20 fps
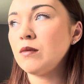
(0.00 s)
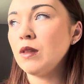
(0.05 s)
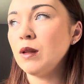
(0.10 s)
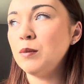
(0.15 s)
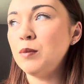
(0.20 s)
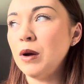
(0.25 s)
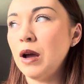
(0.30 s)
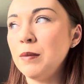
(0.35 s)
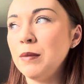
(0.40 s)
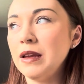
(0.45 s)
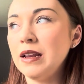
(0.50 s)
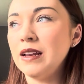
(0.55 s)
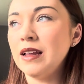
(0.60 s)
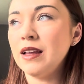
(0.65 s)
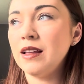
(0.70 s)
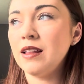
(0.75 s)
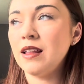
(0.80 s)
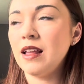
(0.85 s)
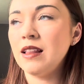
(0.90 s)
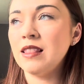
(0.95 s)
But I mean,
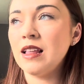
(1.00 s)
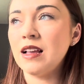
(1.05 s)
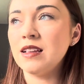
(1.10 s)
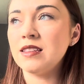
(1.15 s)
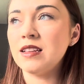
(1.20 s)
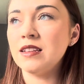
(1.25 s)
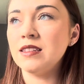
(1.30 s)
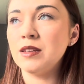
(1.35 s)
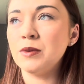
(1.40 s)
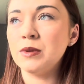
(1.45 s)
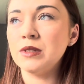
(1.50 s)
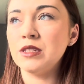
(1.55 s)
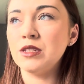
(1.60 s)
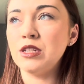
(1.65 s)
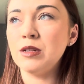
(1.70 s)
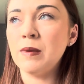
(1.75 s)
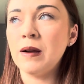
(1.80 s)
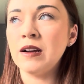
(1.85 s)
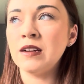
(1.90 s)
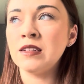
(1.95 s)
in that sense, it wasn't
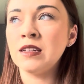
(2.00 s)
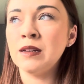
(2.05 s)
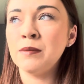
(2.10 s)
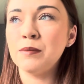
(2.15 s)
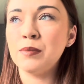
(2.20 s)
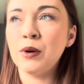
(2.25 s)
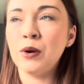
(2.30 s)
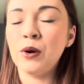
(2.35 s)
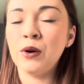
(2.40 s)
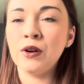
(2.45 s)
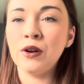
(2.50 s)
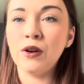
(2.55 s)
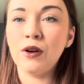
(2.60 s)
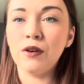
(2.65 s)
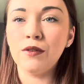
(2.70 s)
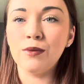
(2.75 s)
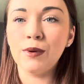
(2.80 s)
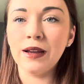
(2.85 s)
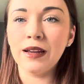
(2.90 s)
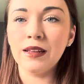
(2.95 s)
too bad because I didn't put on a lot
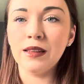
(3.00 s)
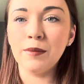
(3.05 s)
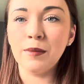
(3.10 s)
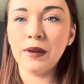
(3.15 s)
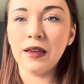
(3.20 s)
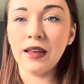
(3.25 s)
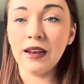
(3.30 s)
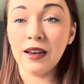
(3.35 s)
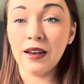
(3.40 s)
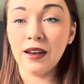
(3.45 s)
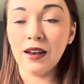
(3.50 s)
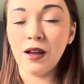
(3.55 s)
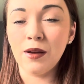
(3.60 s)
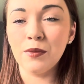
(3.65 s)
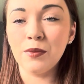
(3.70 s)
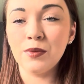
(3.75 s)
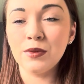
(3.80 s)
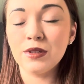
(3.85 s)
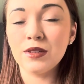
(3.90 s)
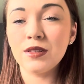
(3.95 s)
of weight at the beginning. I
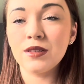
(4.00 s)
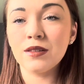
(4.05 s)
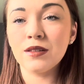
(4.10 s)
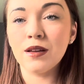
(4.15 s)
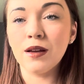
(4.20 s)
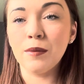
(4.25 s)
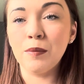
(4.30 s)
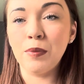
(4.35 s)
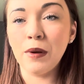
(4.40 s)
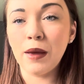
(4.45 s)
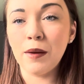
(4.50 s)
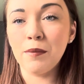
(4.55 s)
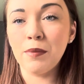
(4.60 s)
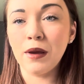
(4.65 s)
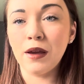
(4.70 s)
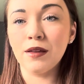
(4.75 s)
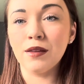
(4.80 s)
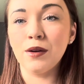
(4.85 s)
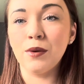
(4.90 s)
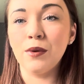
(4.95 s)
was a bit
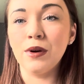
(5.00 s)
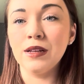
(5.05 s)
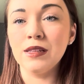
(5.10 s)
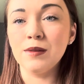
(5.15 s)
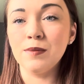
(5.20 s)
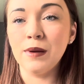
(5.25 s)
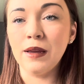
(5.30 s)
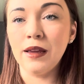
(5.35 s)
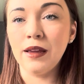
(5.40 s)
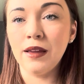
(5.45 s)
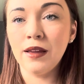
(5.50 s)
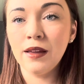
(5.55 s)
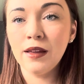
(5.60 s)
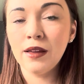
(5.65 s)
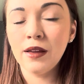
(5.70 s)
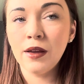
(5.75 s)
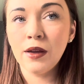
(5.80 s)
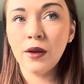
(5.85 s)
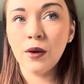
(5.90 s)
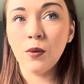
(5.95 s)
bigger than I wanted to be
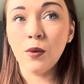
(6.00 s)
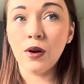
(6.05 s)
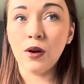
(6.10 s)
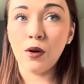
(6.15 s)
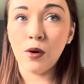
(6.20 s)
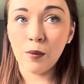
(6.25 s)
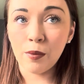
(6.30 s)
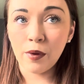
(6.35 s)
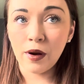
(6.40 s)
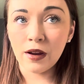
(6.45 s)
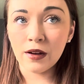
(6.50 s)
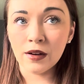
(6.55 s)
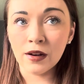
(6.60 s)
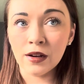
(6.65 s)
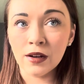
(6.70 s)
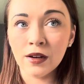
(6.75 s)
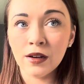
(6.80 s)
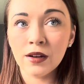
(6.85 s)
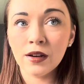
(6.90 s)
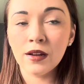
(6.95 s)
when I got
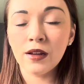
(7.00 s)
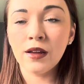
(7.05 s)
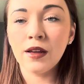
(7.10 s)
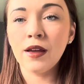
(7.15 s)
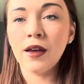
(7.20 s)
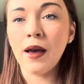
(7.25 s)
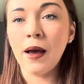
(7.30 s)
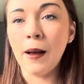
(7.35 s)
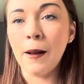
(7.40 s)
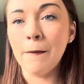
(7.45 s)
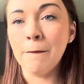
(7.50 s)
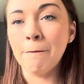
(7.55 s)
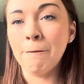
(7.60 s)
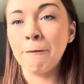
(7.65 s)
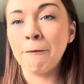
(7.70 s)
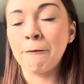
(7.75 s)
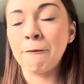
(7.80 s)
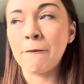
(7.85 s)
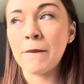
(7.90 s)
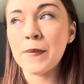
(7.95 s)
pregnant.
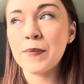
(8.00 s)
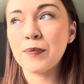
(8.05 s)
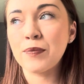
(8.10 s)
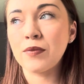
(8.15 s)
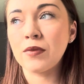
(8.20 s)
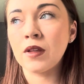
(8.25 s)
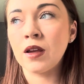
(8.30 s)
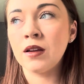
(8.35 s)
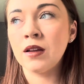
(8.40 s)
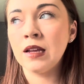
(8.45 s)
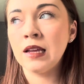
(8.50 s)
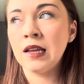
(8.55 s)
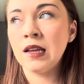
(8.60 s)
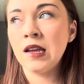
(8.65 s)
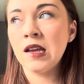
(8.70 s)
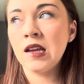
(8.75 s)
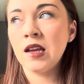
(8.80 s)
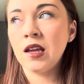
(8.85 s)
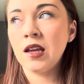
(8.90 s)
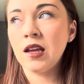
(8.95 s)
And
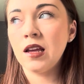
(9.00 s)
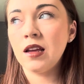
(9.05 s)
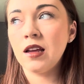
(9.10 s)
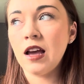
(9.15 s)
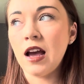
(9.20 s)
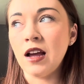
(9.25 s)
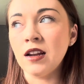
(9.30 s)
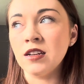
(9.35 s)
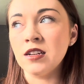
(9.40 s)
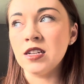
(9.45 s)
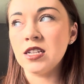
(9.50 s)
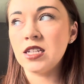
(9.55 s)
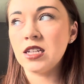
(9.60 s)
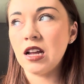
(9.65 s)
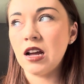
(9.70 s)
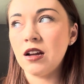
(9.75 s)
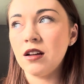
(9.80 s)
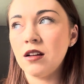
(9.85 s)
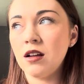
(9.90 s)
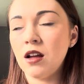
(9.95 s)

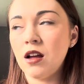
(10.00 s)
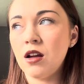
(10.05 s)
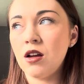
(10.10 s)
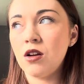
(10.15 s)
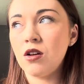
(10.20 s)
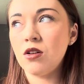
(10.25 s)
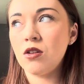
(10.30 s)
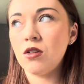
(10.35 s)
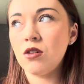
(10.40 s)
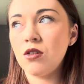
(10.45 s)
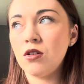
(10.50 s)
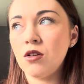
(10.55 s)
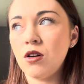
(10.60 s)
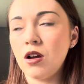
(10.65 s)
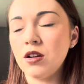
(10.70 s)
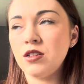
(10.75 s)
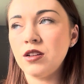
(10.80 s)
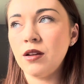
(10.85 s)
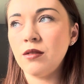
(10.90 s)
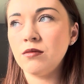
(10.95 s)

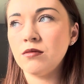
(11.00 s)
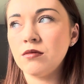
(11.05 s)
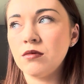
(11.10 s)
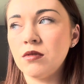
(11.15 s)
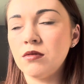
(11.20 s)
I don't...